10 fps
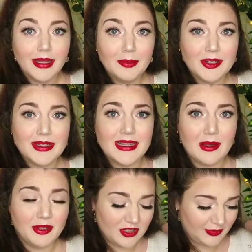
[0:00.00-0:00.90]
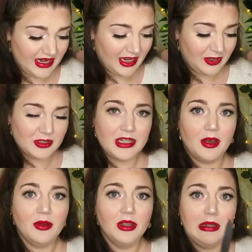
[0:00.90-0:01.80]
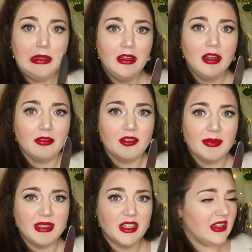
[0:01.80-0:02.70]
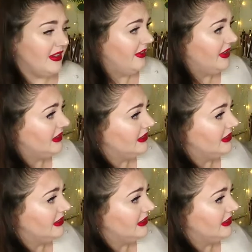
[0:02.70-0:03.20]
get the boxes out because of my nails, so I've grabbed a knife.